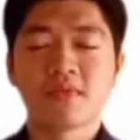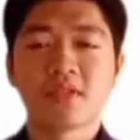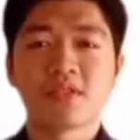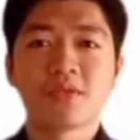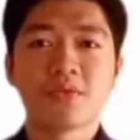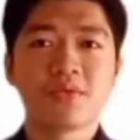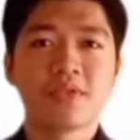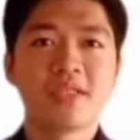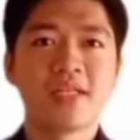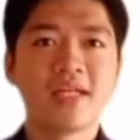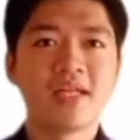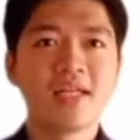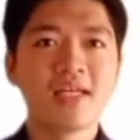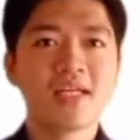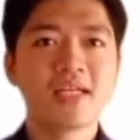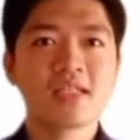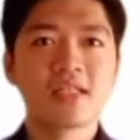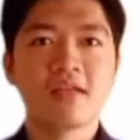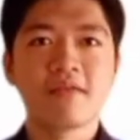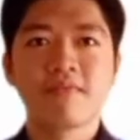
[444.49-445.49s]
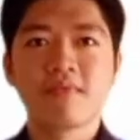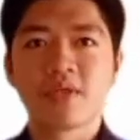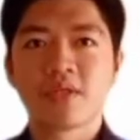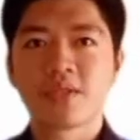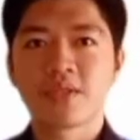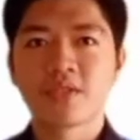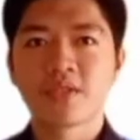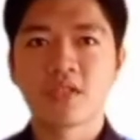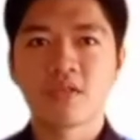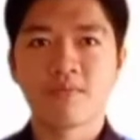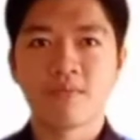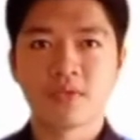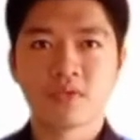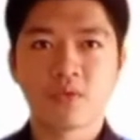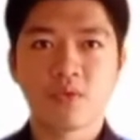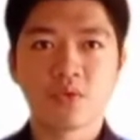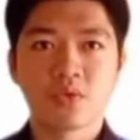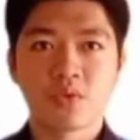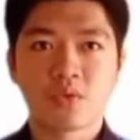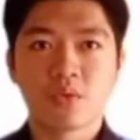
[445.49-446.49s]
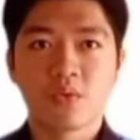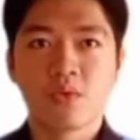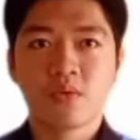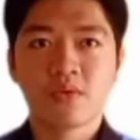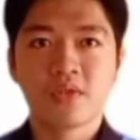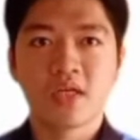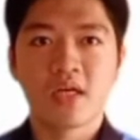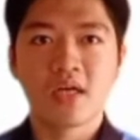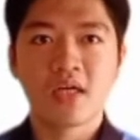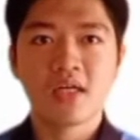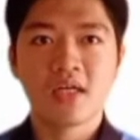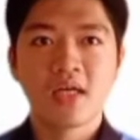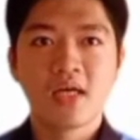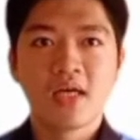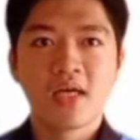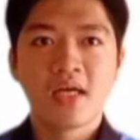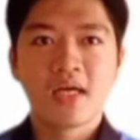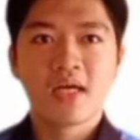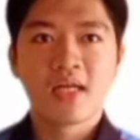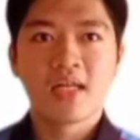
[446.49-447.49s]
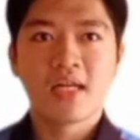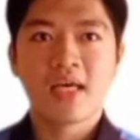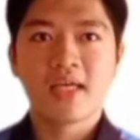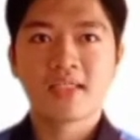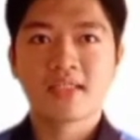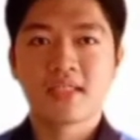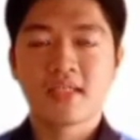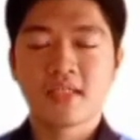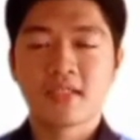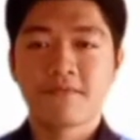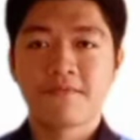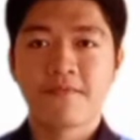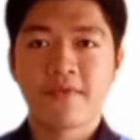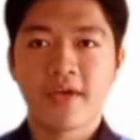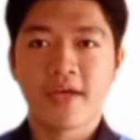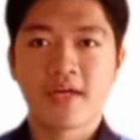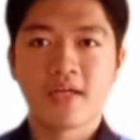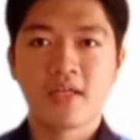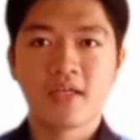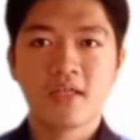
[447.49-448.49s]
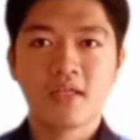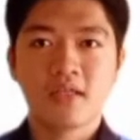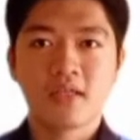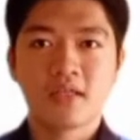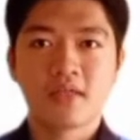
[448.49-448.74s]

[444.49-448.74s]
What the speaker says: So delegative leadership is also called the laissez-faire